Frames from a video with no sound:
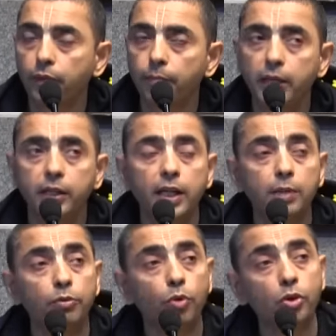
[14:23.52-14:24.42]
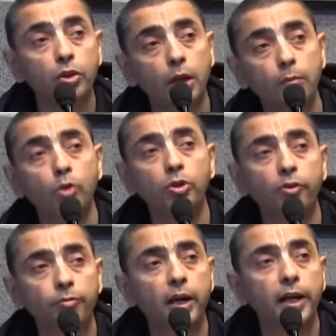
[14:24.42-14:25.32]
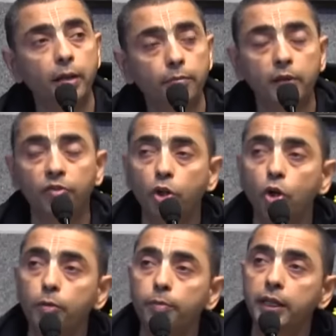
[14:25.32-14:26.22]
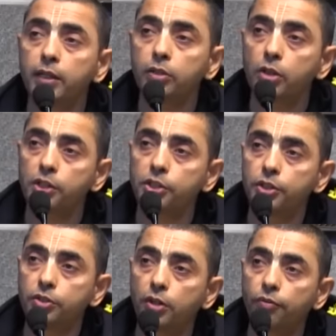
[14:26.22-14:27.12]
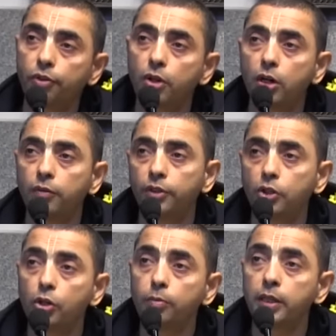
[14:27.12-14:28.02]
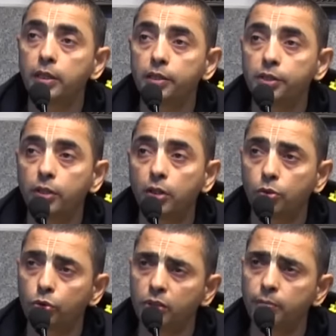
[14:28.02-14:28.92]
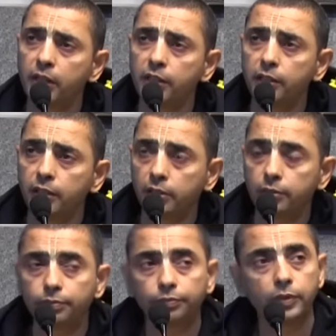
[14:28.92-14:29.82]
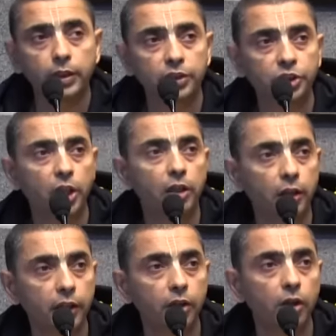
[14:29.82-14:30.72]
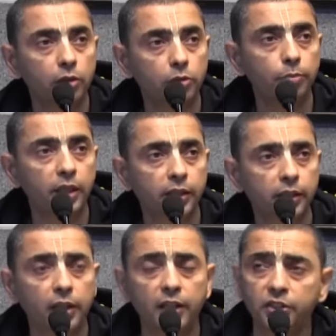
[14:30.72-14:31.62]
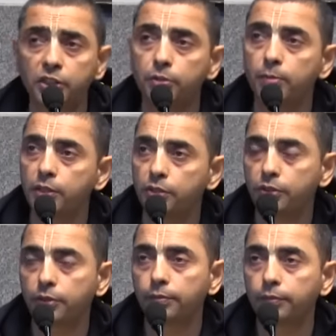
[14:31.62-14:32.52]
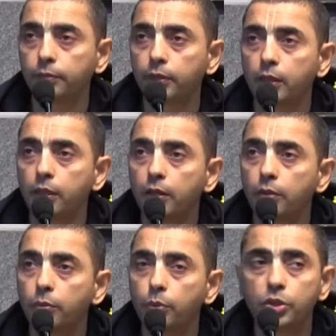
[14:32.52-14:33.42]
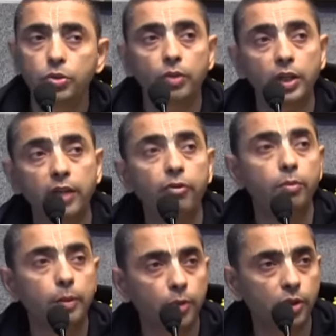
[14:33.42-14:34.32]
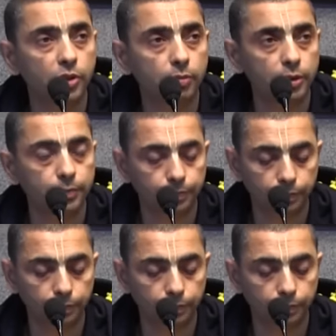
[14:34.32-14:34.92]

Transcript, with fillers: Many times we want to come out of Maya but without being conscious of Lord, without being Krishna, through some material jugglery or through material adjustments, which will never be possible